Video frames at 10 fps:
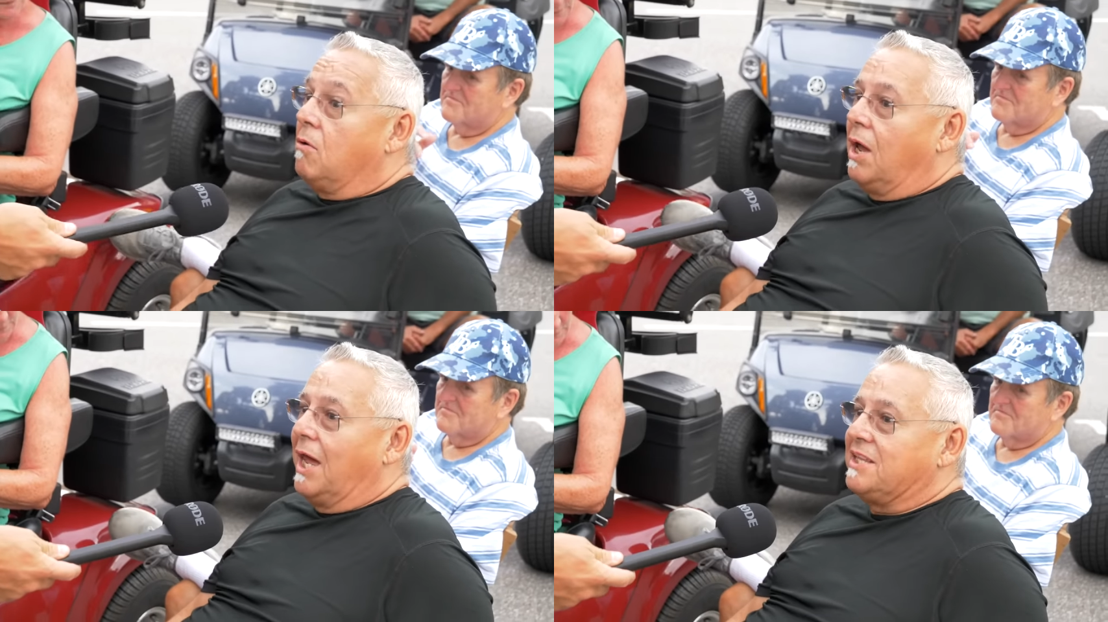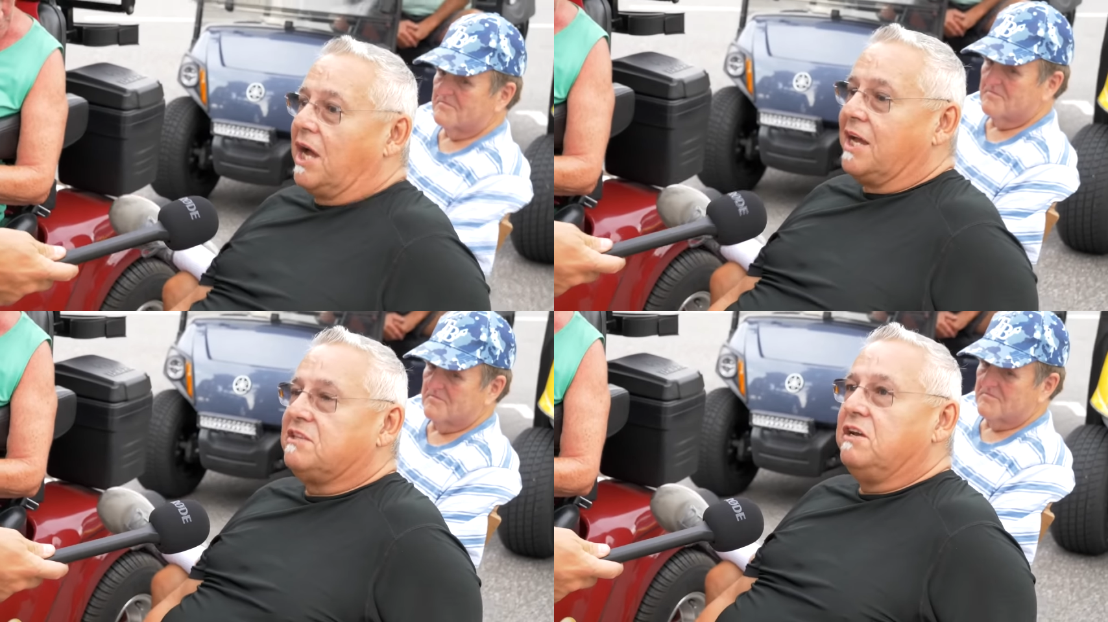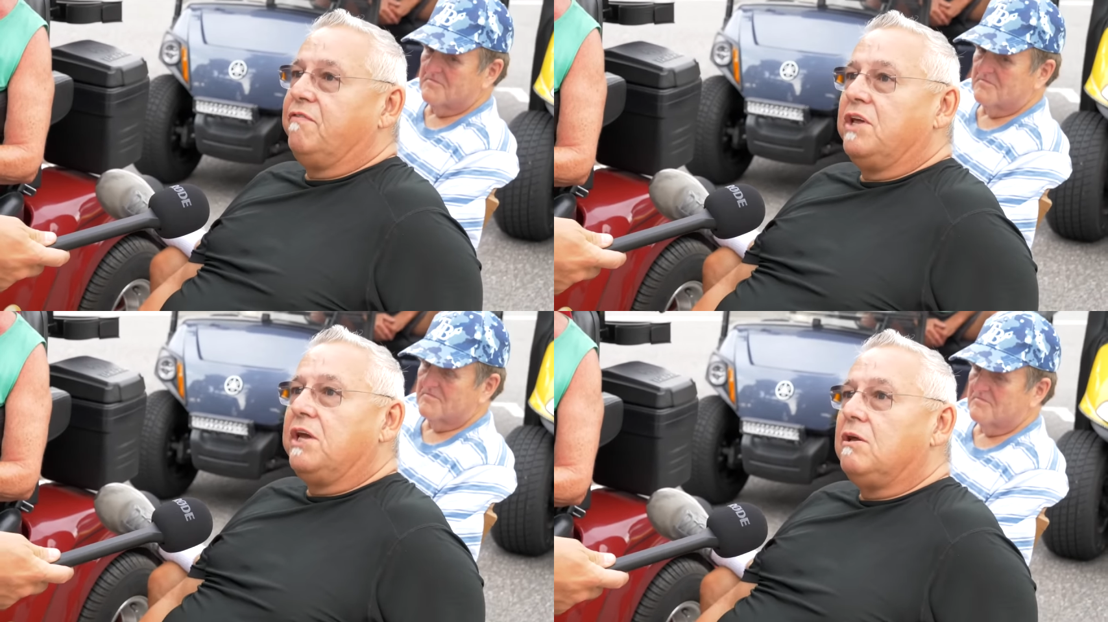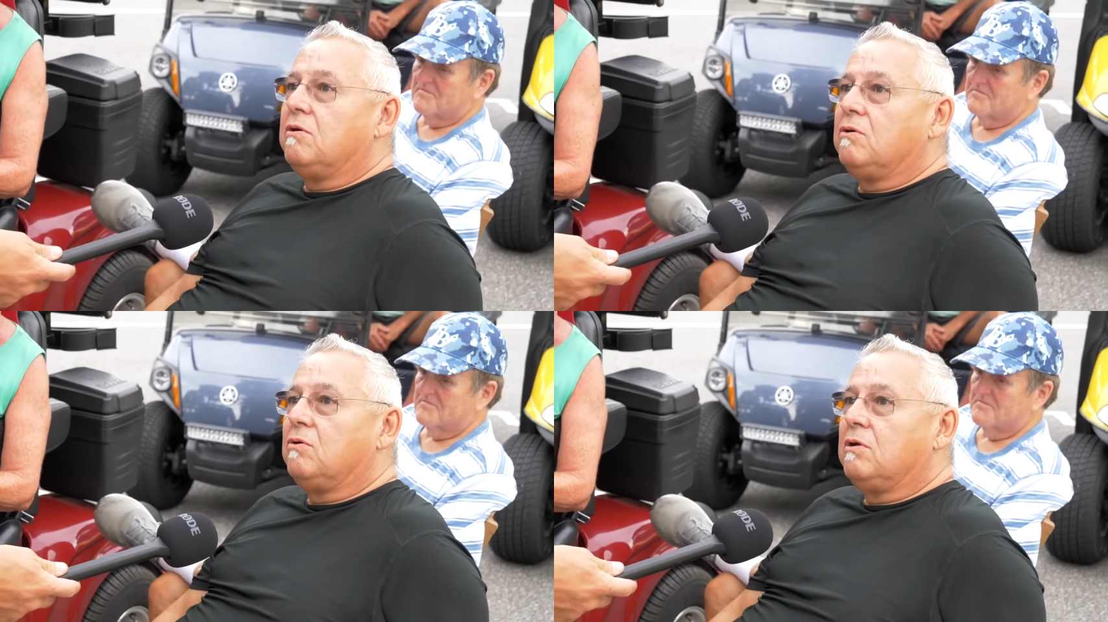Speaker 1: Well, I like the activity.
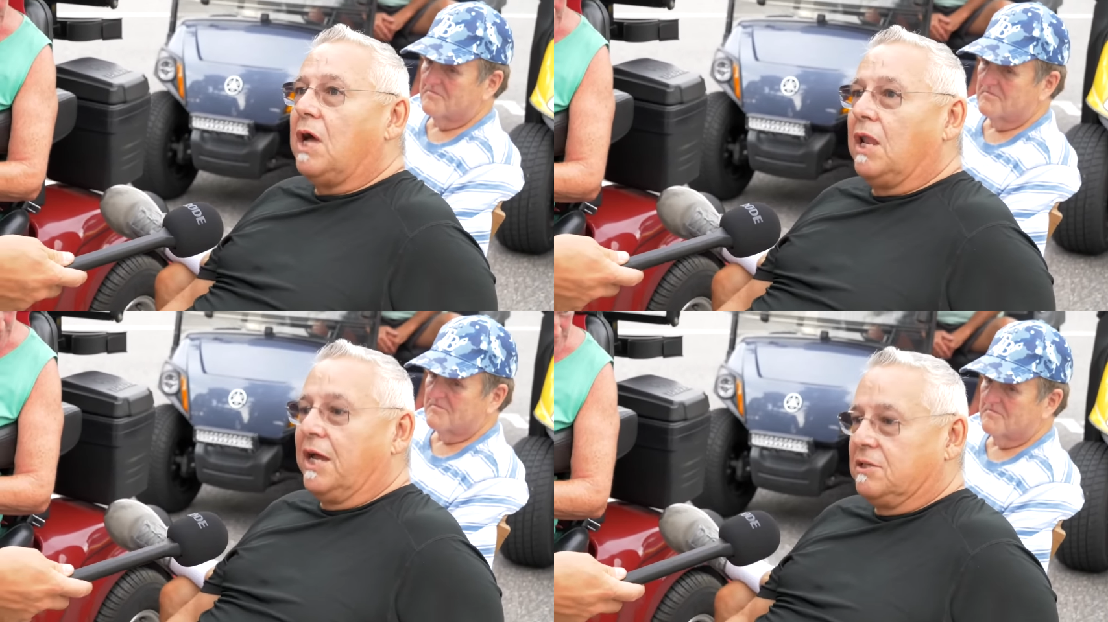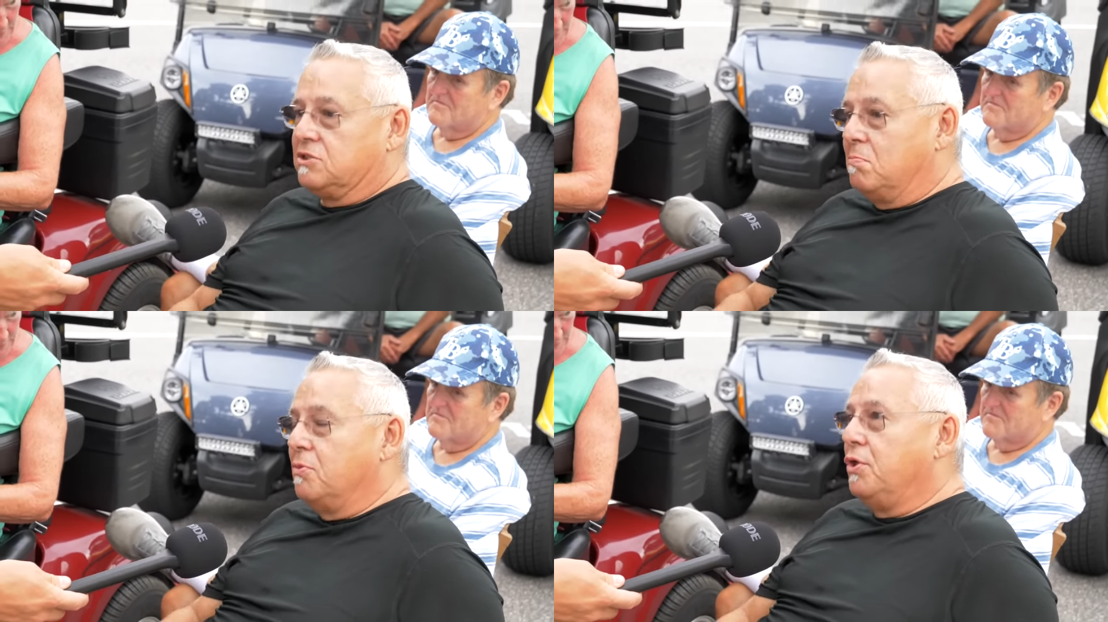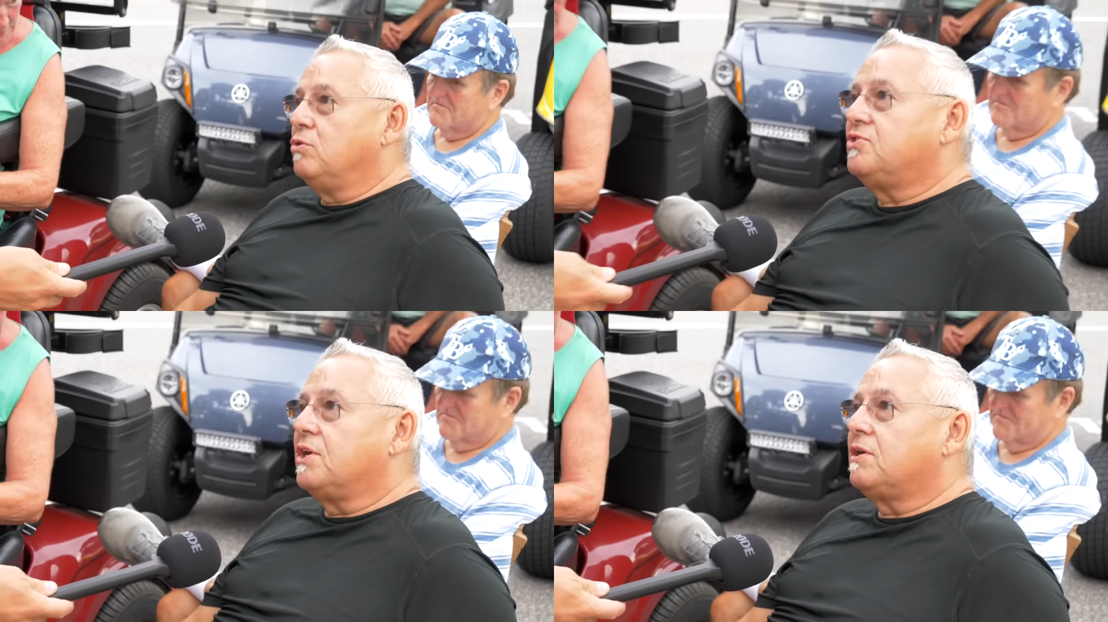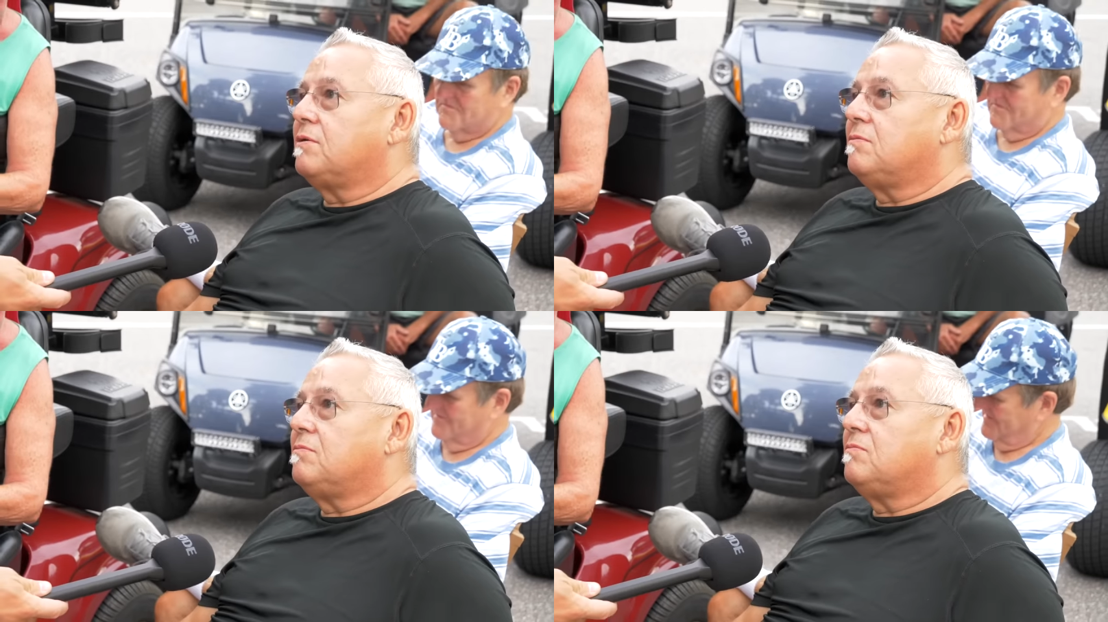I like the music.
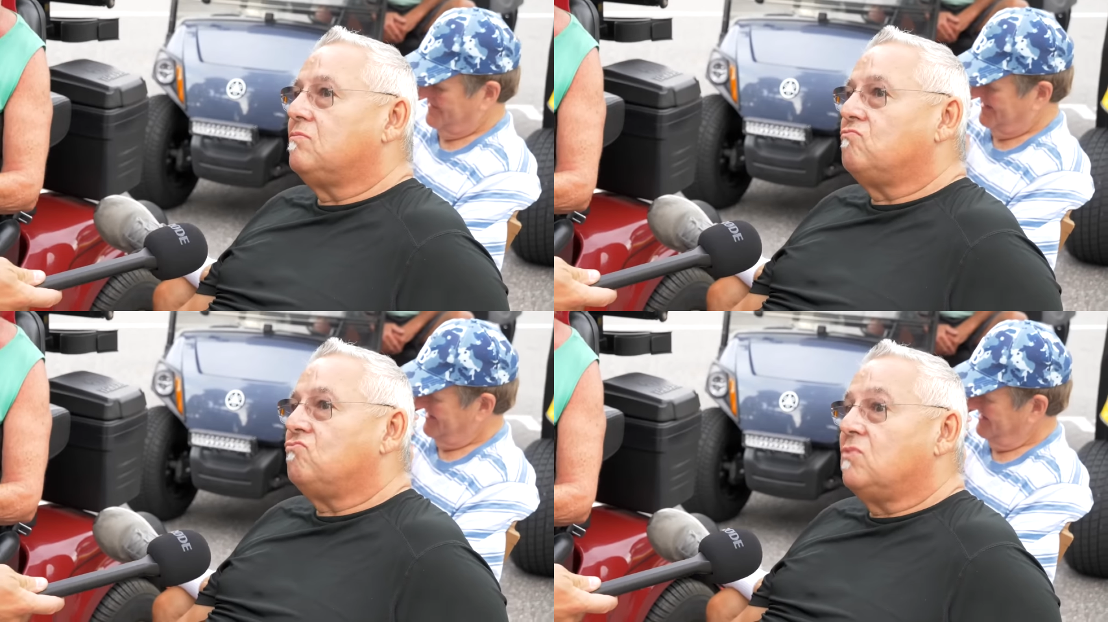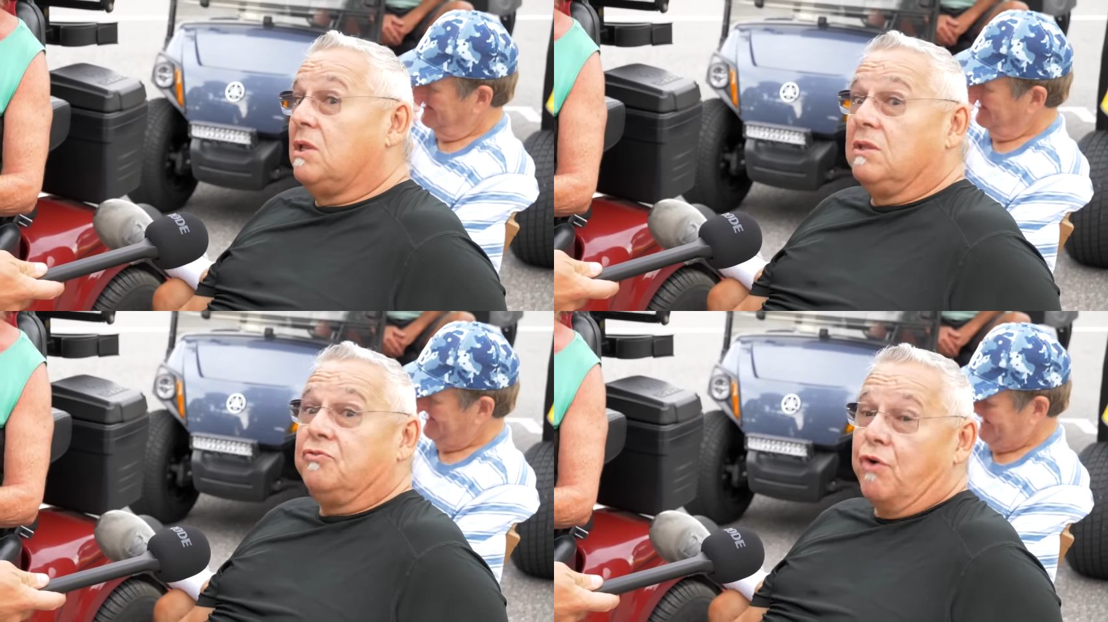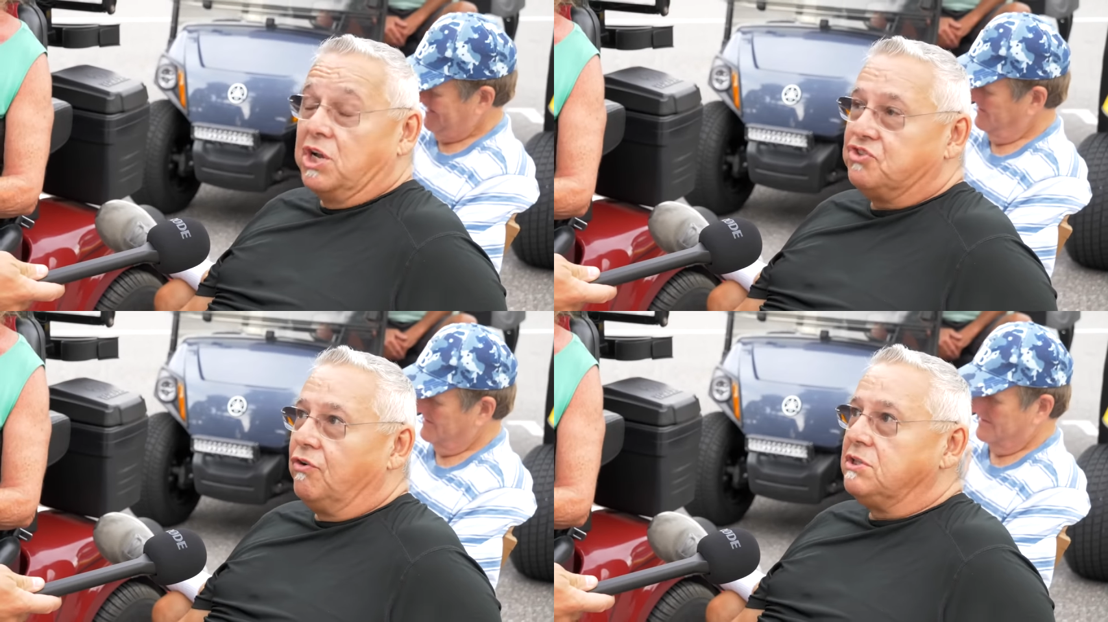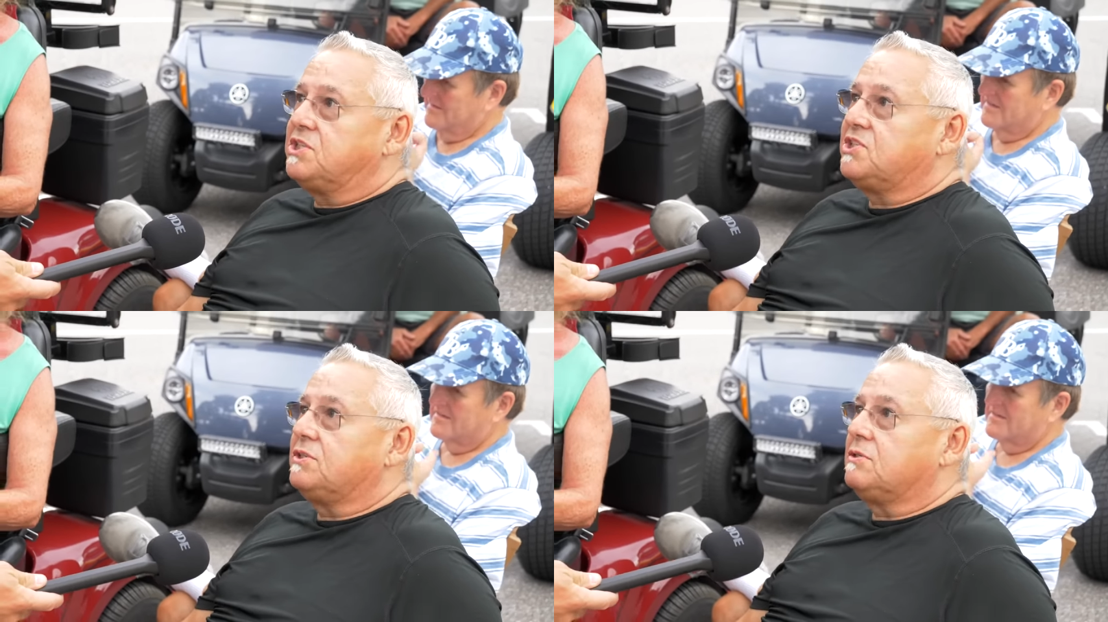restaurants,